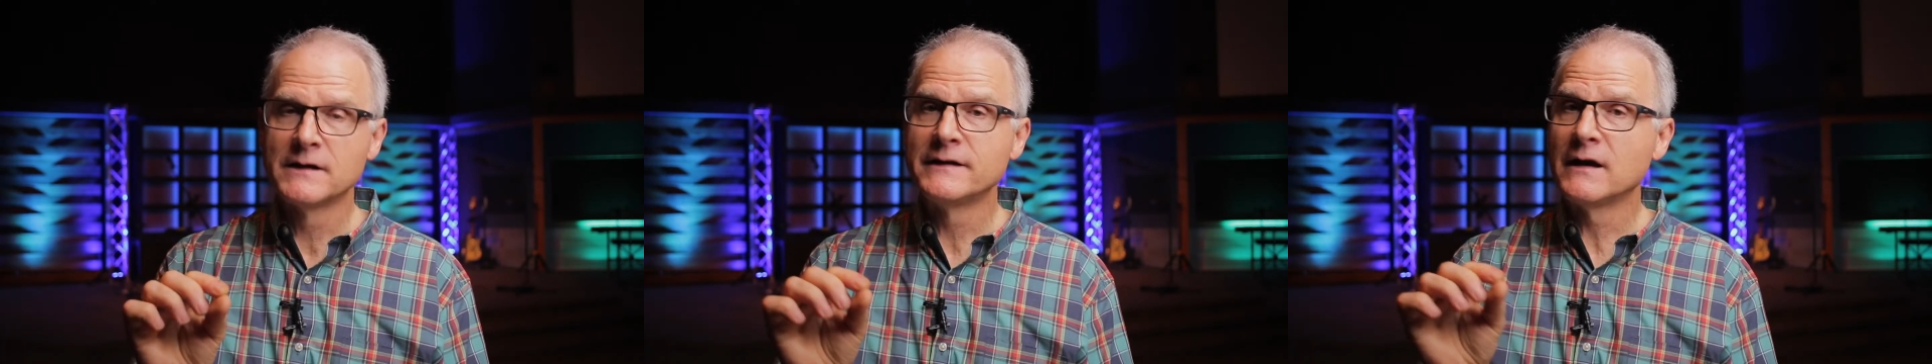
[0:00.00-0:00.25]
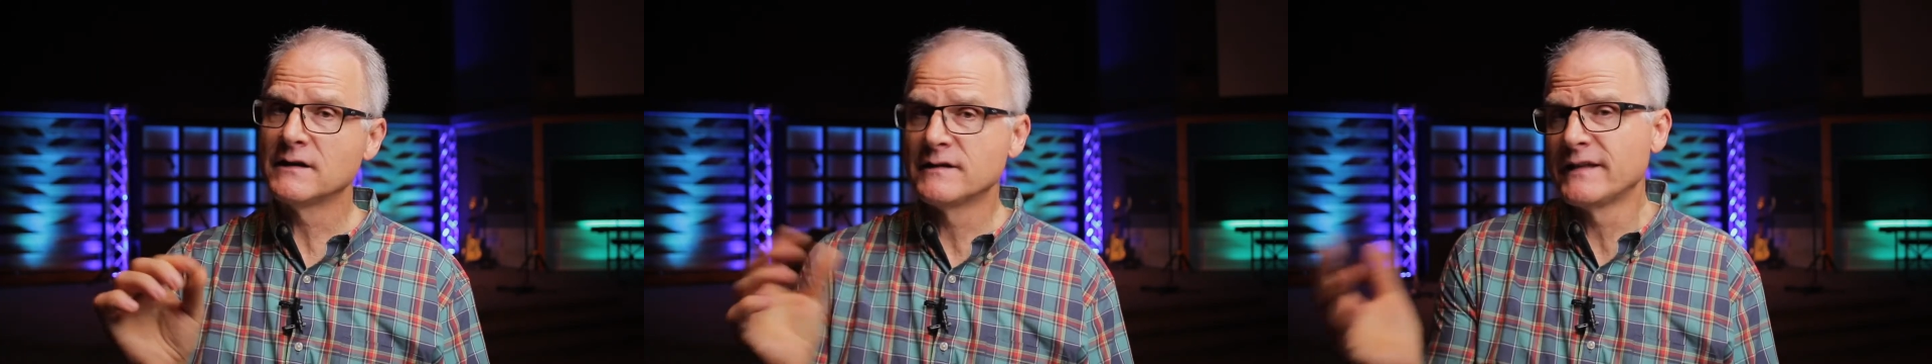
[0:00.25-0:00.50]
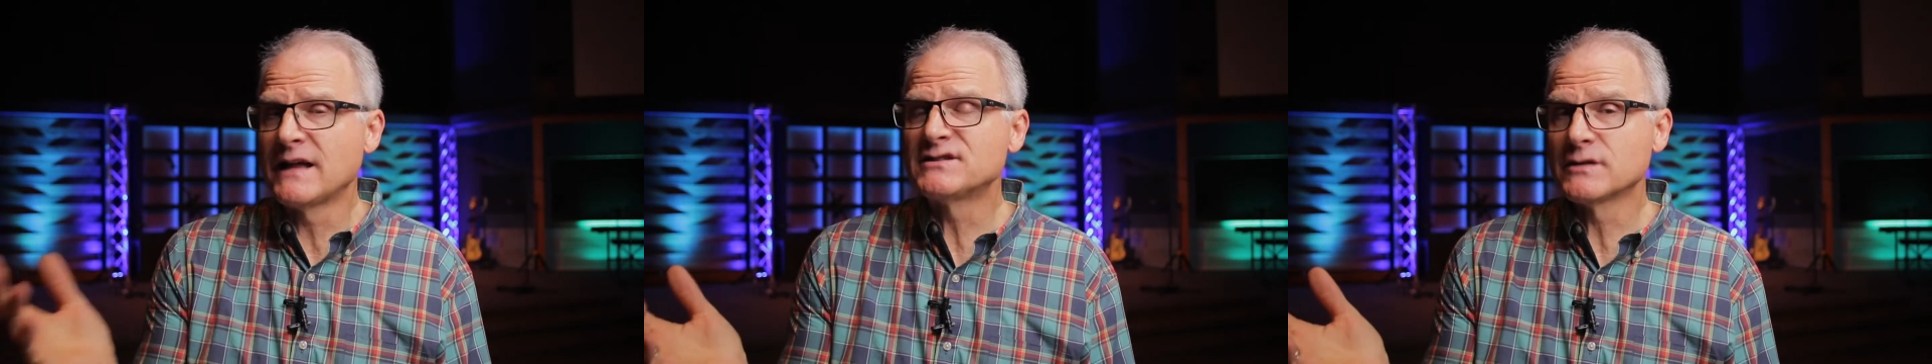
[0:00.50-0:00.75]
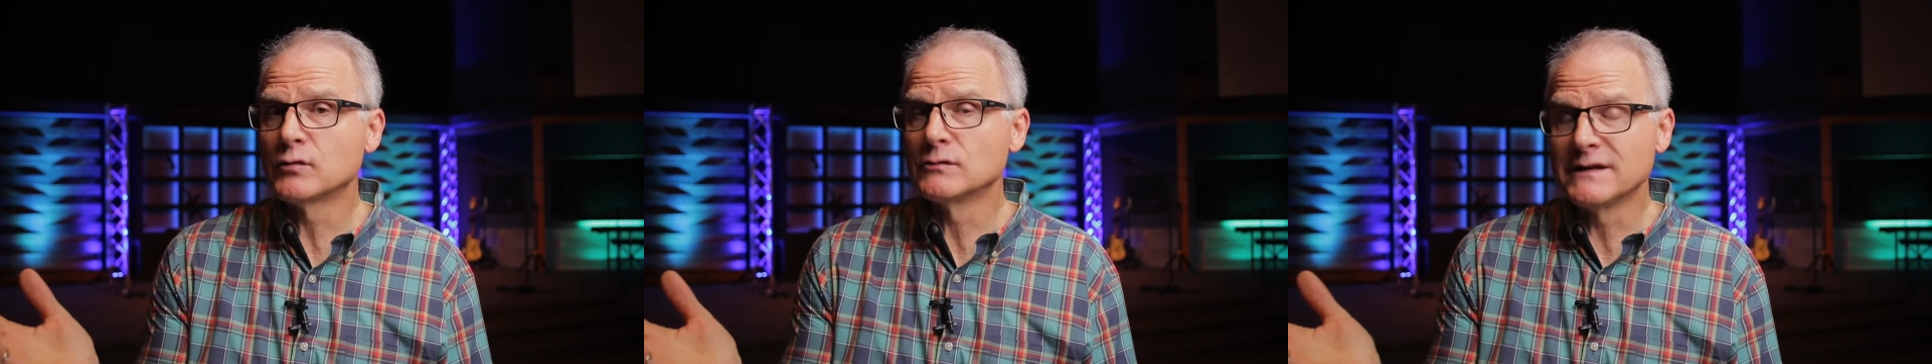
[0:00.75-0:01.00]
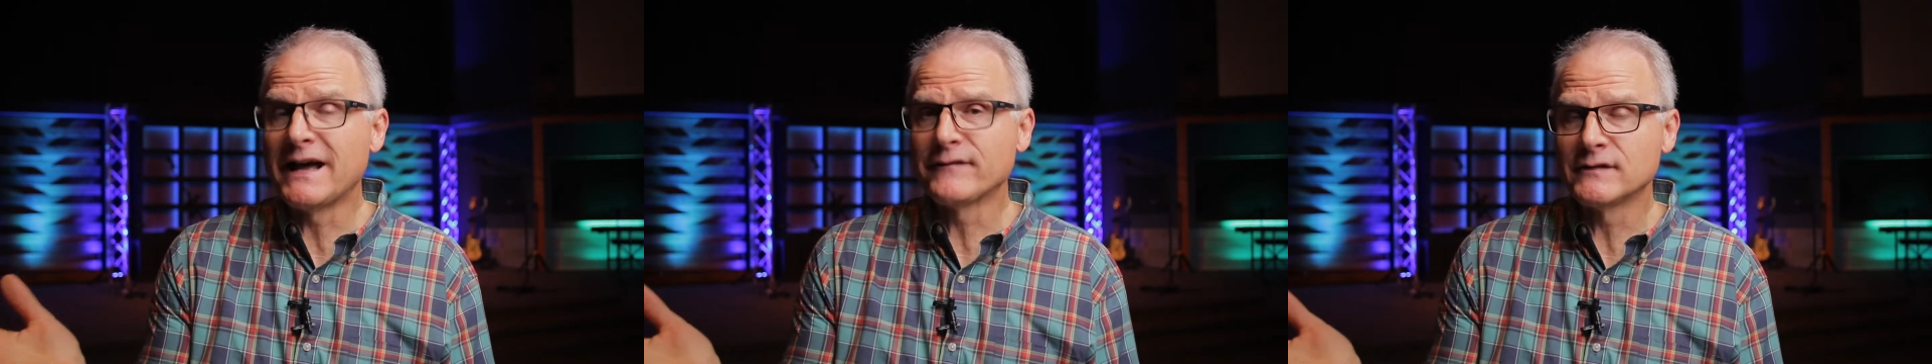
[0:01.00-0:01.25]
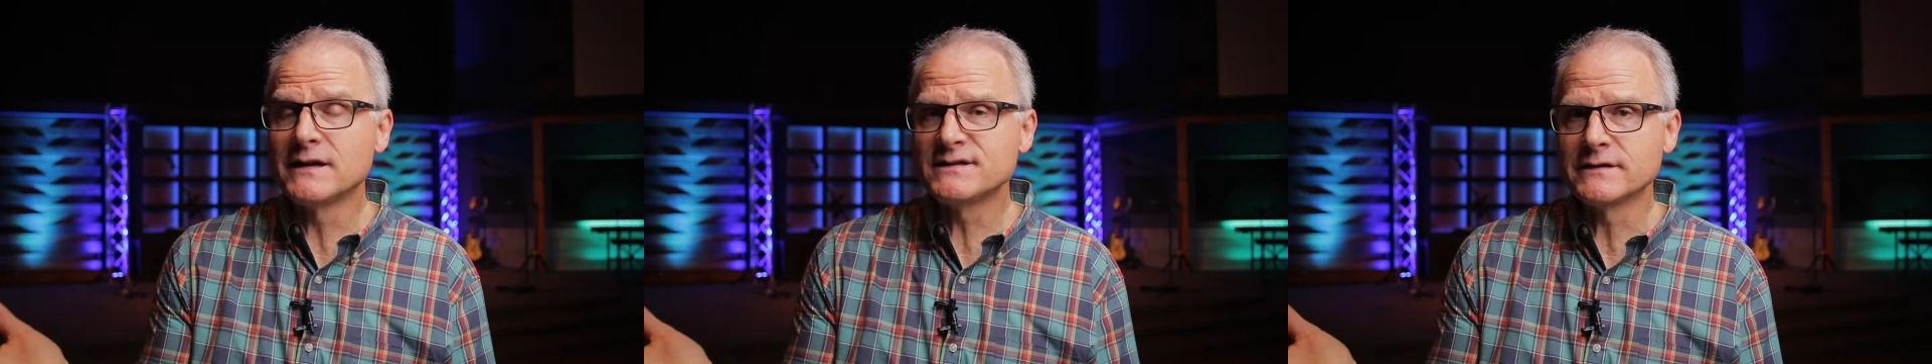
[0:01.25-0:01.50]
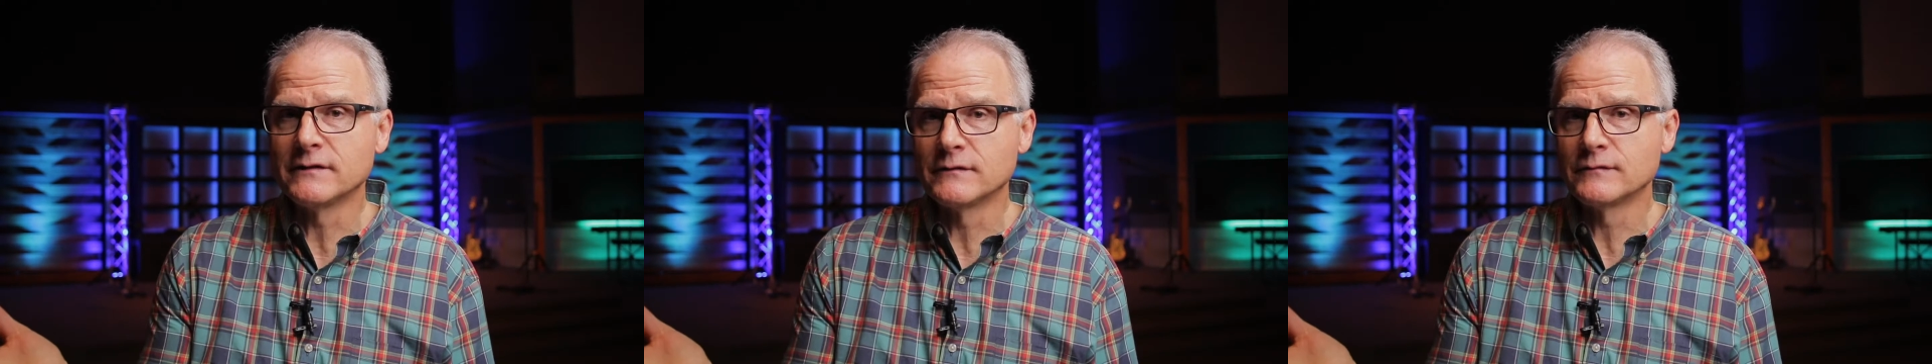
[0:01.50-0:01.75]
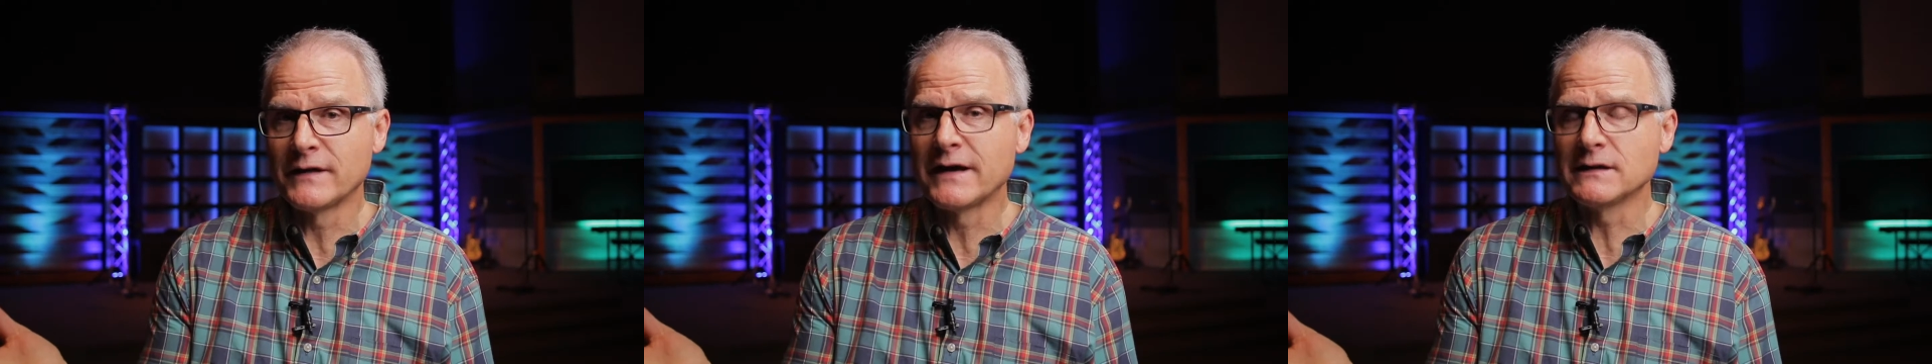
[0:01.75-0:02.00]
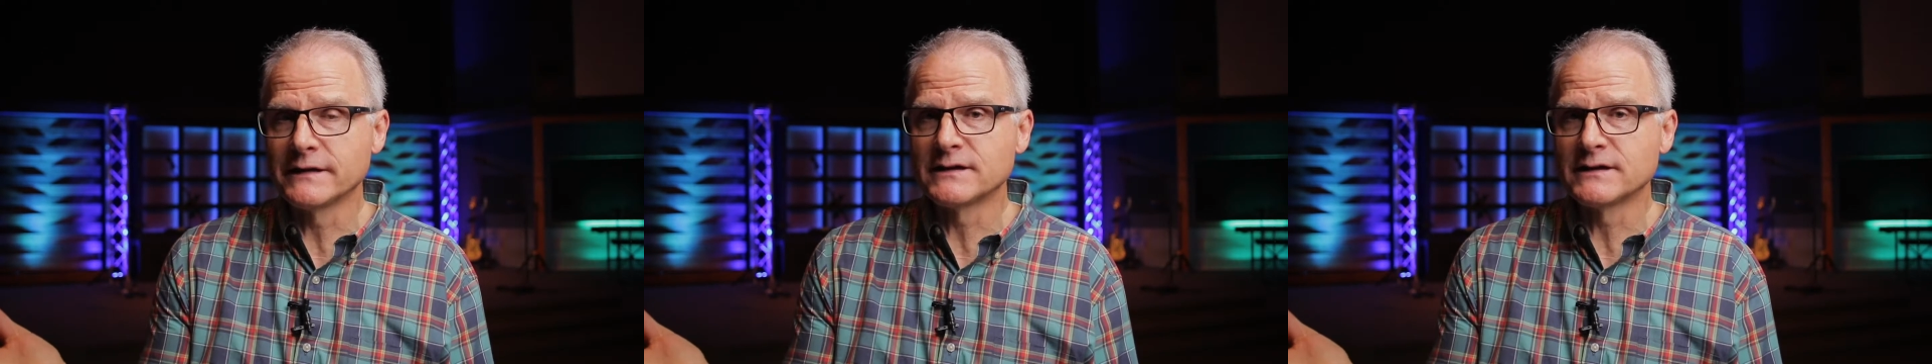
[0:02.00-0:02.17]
Now, that's a life lesson, frankly,